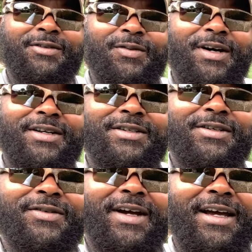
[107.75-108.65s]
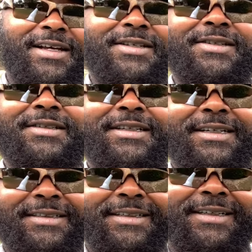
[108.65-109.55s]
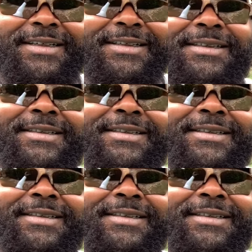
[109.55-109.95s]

why does your grass look like that?"